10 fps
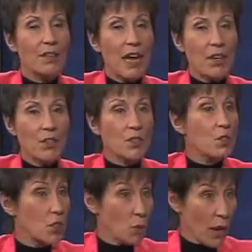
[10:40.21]
The next
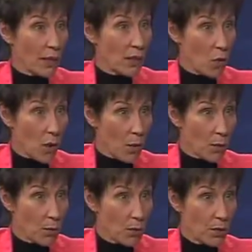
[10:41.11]
is, do I need
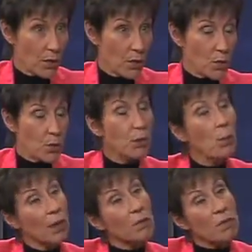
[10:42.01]
hormones? So we
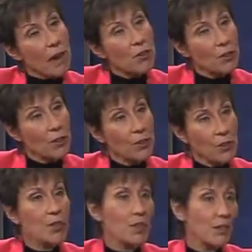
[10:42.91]
want to measure
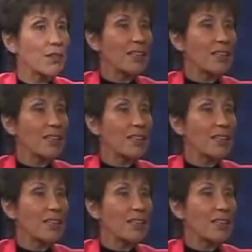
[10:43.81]
to see if they